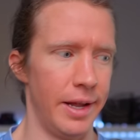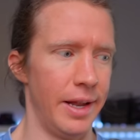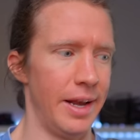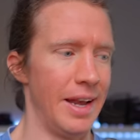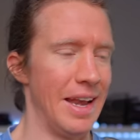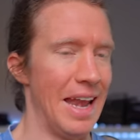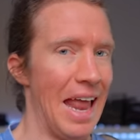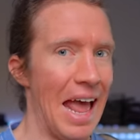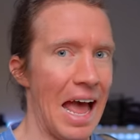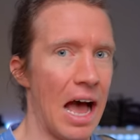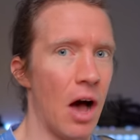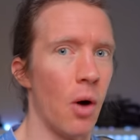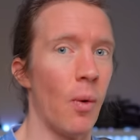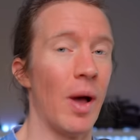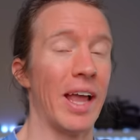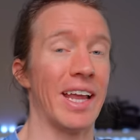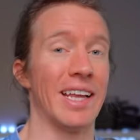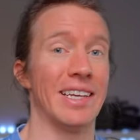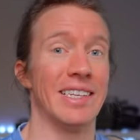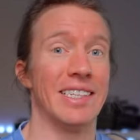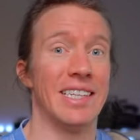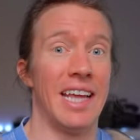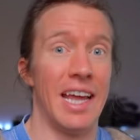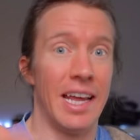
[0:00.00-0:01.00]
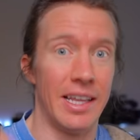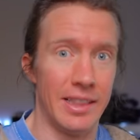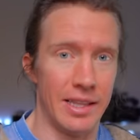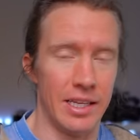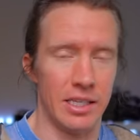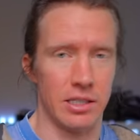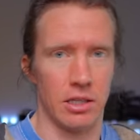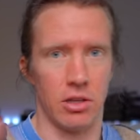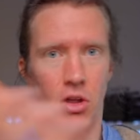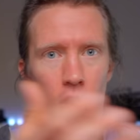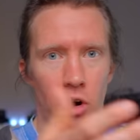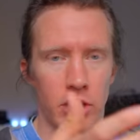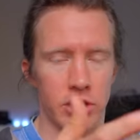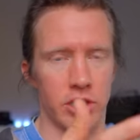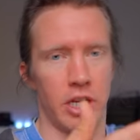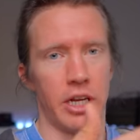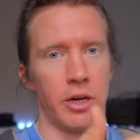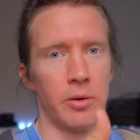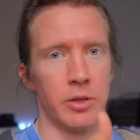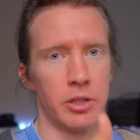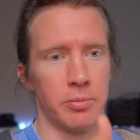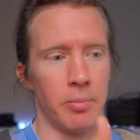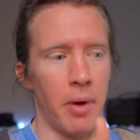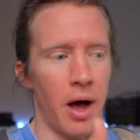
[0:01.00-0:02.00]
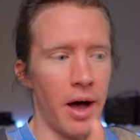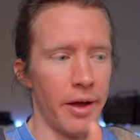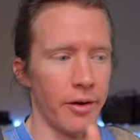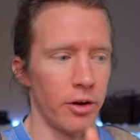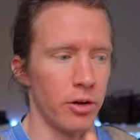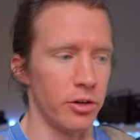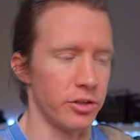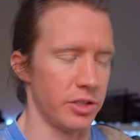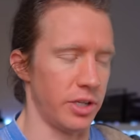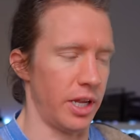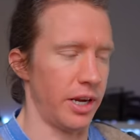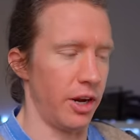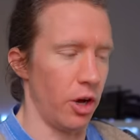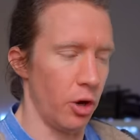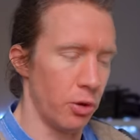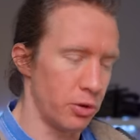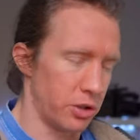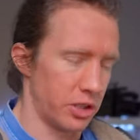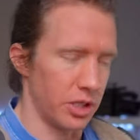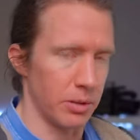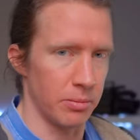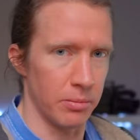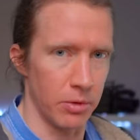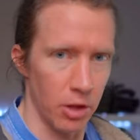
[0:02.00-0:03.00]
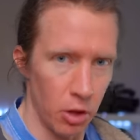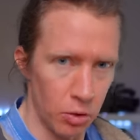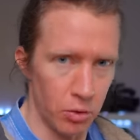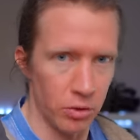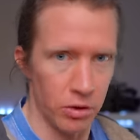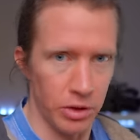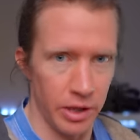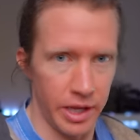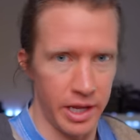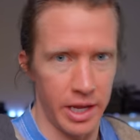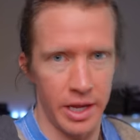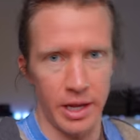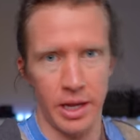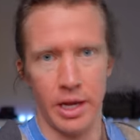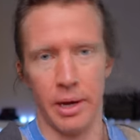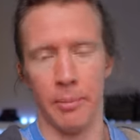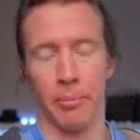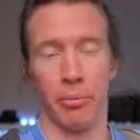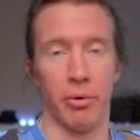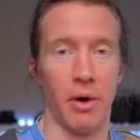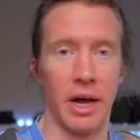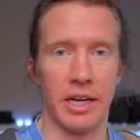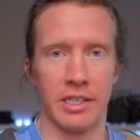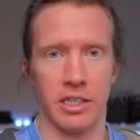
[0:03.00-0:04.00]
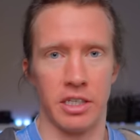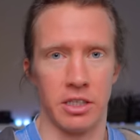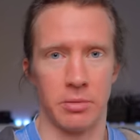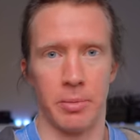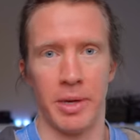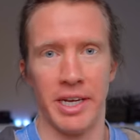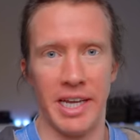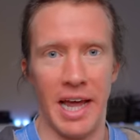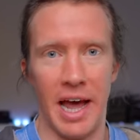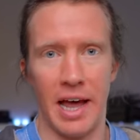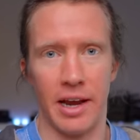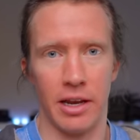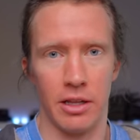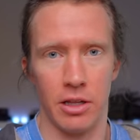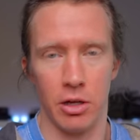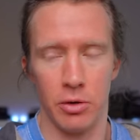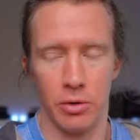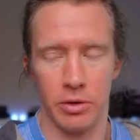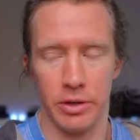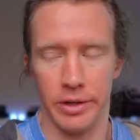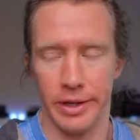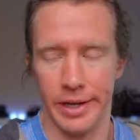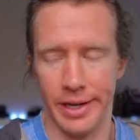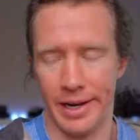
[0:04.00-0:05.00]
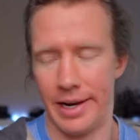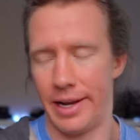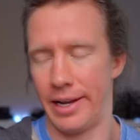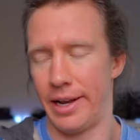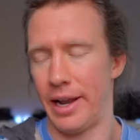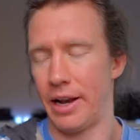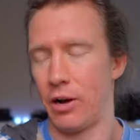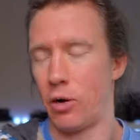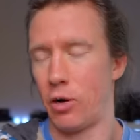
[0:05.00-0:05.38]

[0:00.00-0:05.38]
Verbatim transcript: Now I can take these large language models and host them locally, process my data locally, and I